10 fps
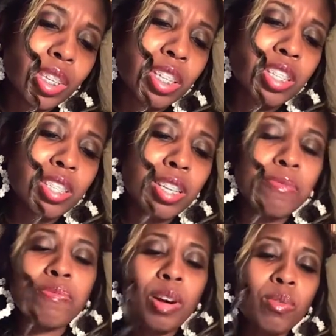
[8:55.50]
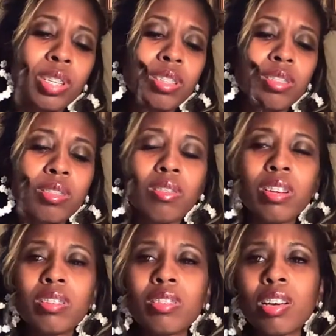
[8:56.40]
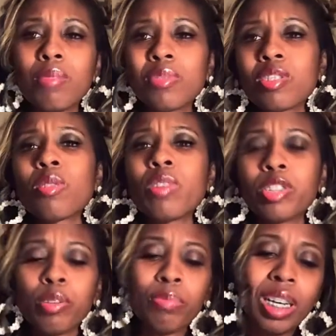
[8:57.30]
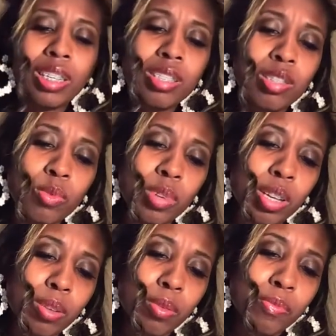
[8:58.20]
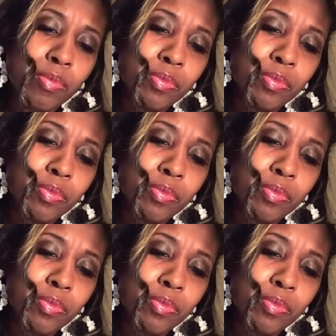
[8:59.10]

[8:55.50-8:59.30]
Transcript: and she seemed focused on um, scoring her buckets as well.